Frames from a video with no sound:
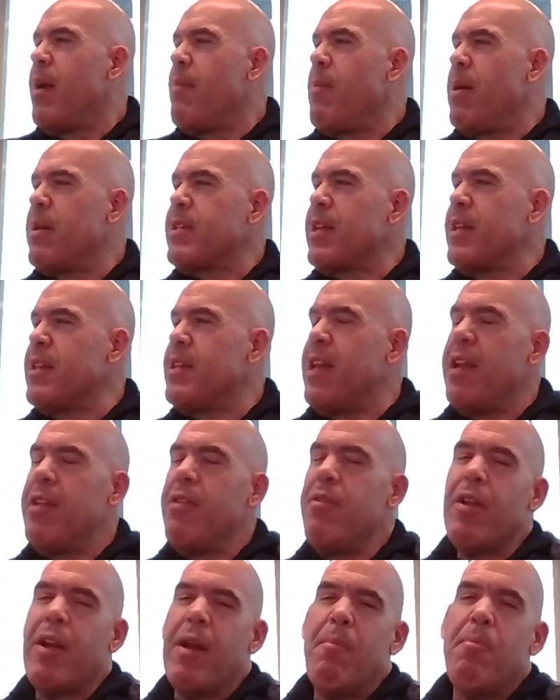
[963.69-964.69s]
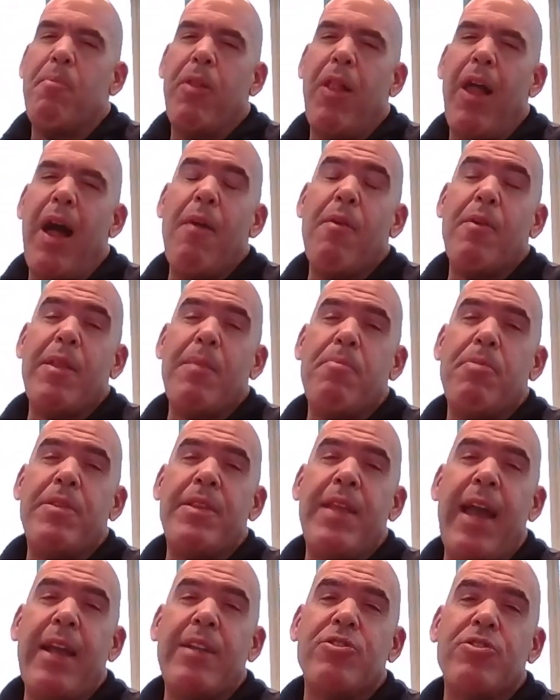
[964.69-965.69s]
must continue to comply with the
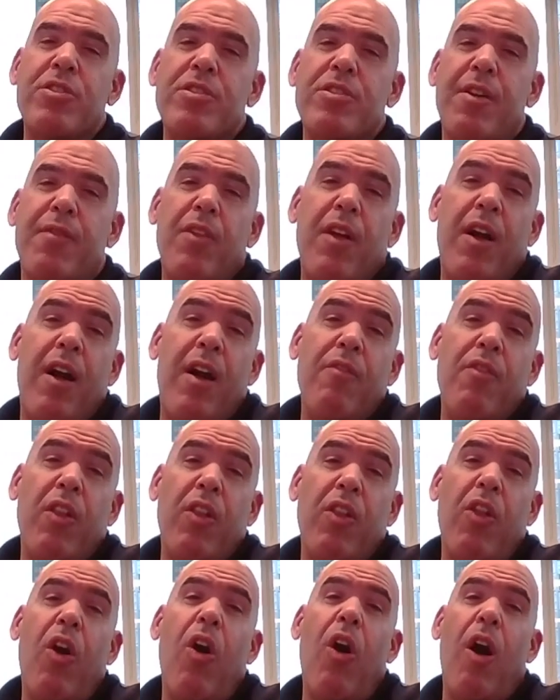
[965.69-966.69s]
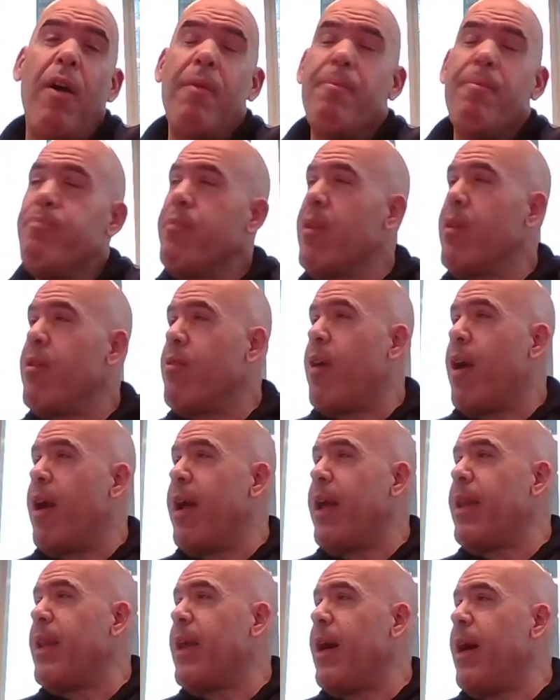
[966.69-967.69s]
protections of the law,
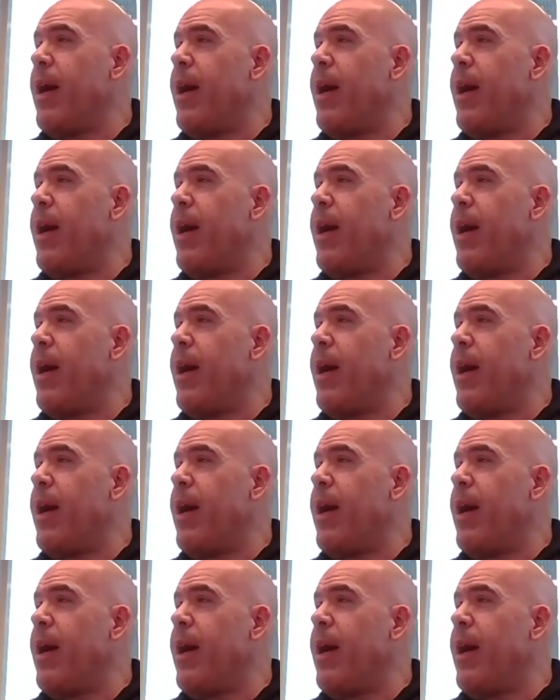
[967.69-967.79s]
right?